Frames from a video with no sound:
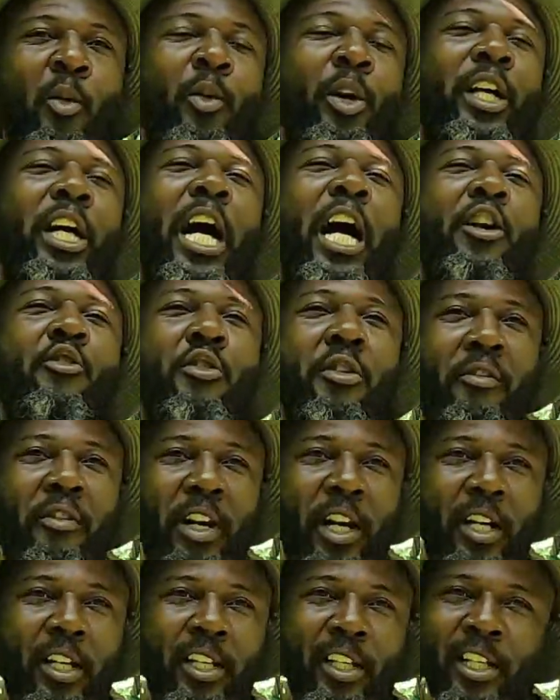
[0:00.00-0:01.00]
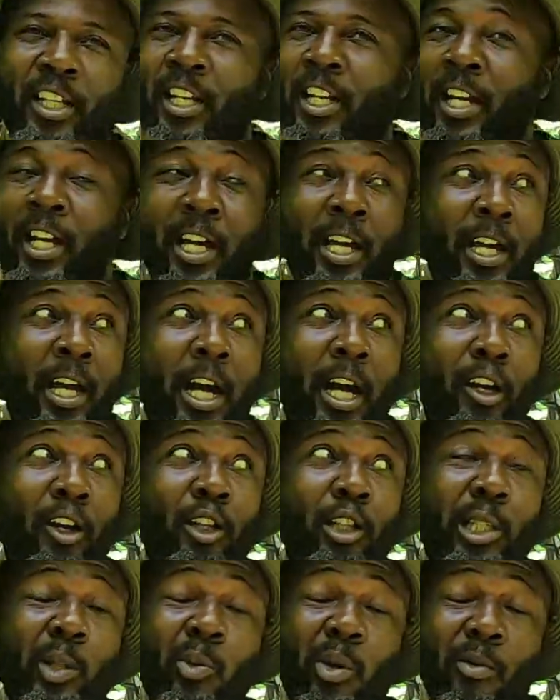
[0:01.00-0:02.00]
We go a river. Yeah. And
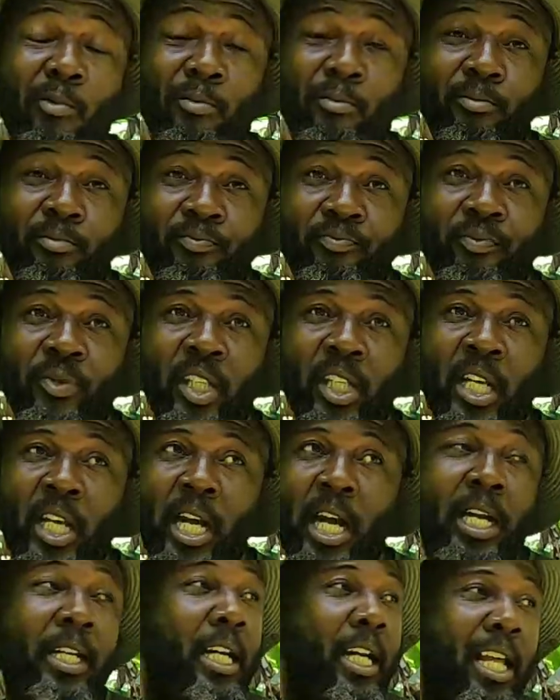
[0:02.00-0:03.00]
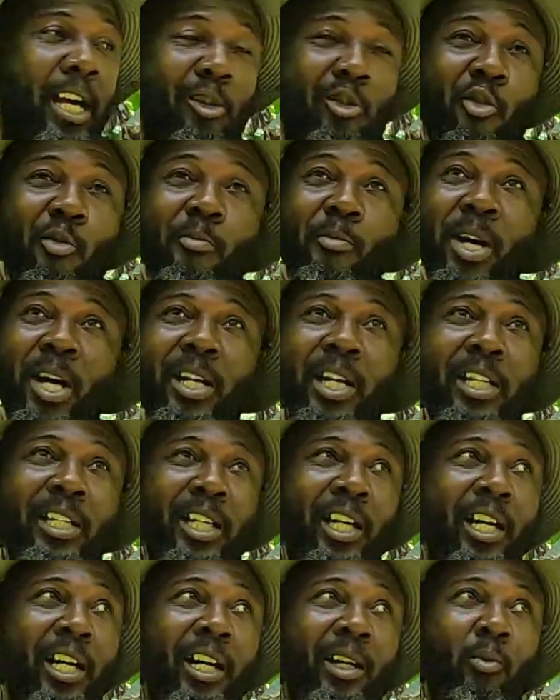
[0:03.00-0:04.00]
go swim. Hungry. and,
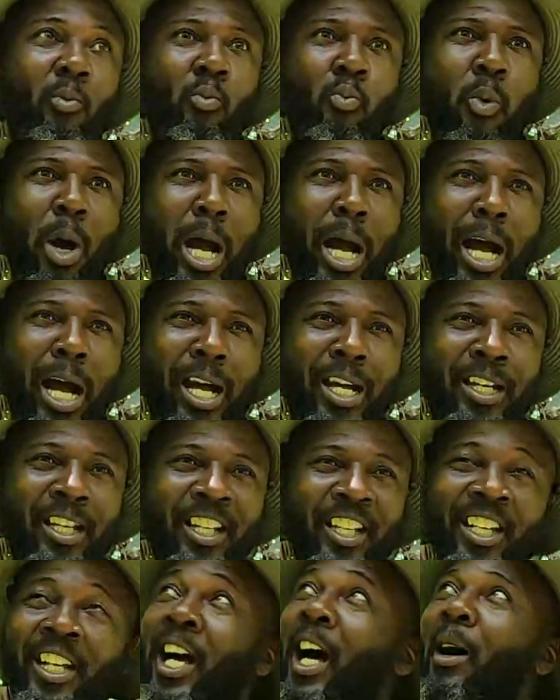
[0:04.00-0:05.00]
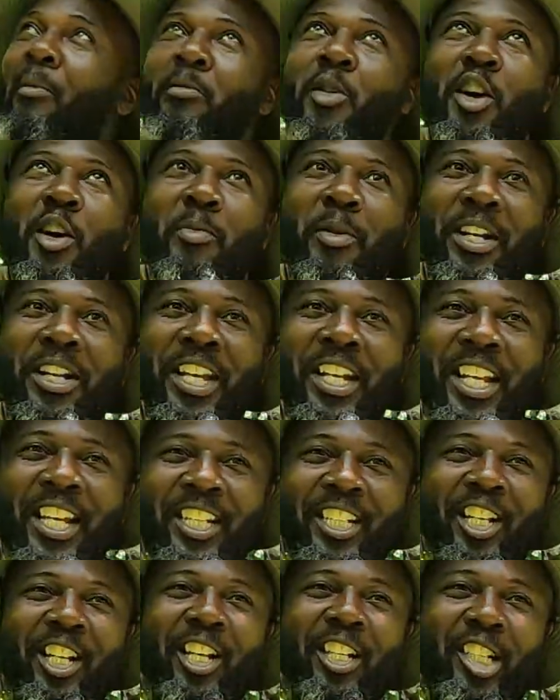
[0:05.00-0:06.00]
what? And buck up
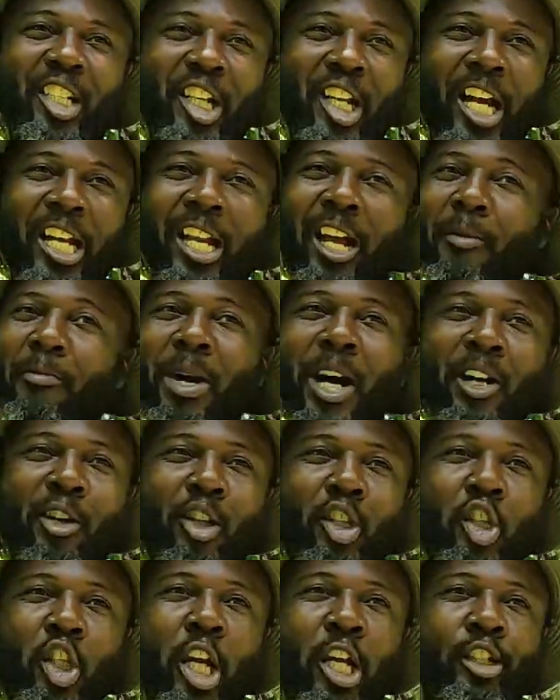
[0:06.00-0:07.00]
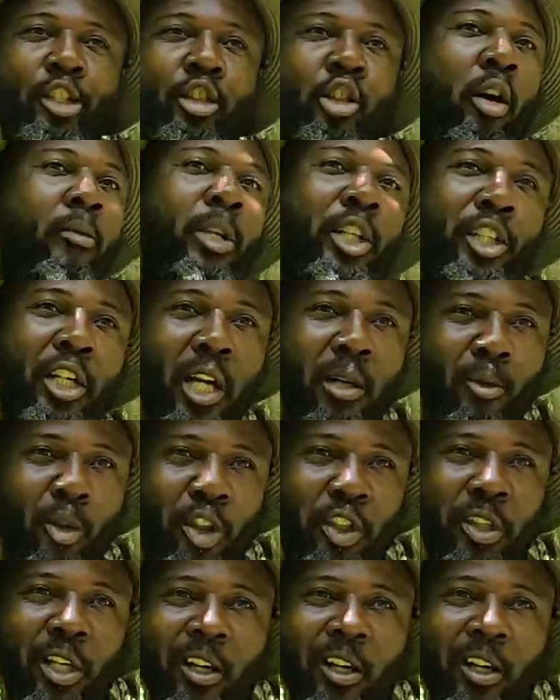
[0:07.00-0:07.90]
another little tree or a mango tree, trouble in our bush.